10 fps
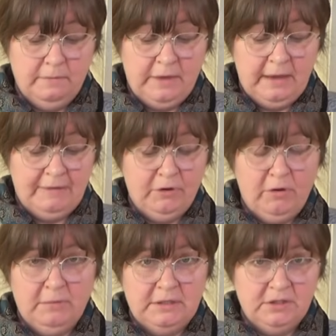they have
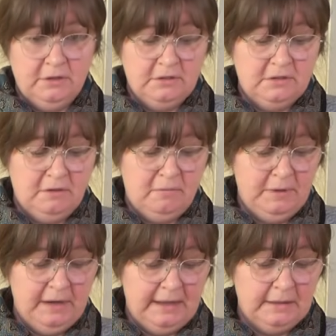not been touched, not
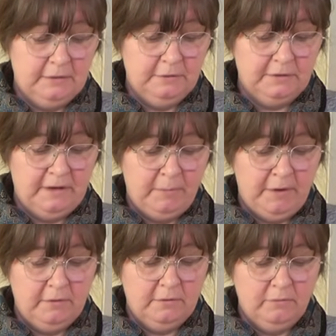been handled, and they're
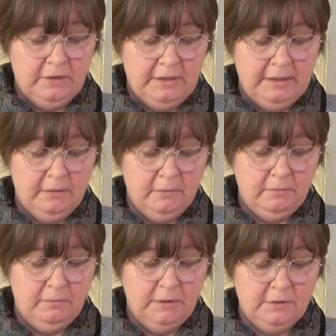both in really
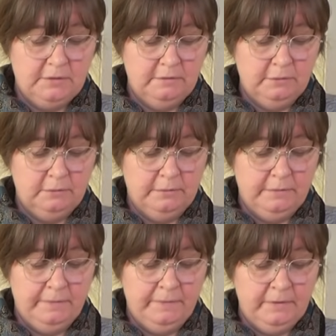beautiful
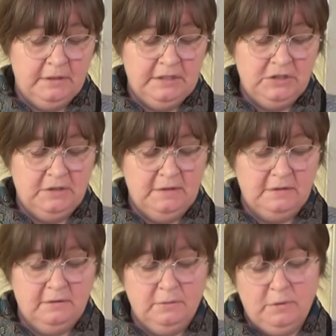condition. There's
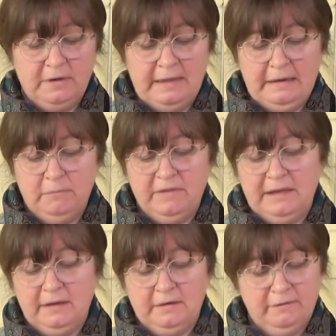another one there, I'm
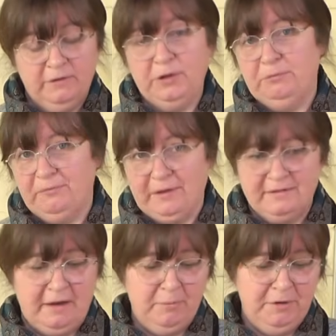thinking of you.
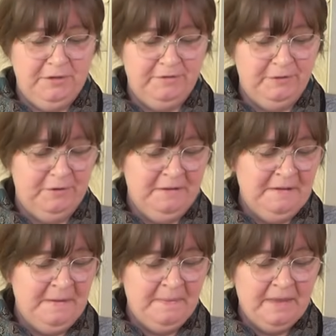So beautiful.
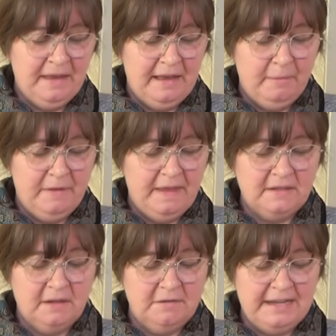And they're
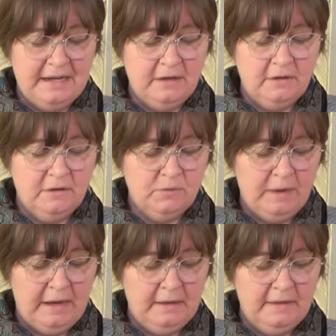so delicate as
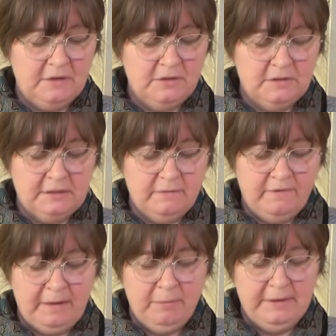well, and they're just in
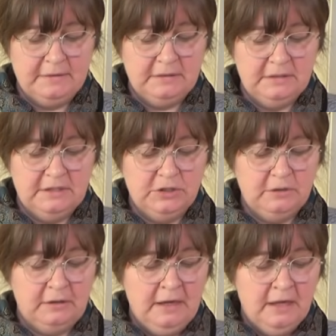fabulous condition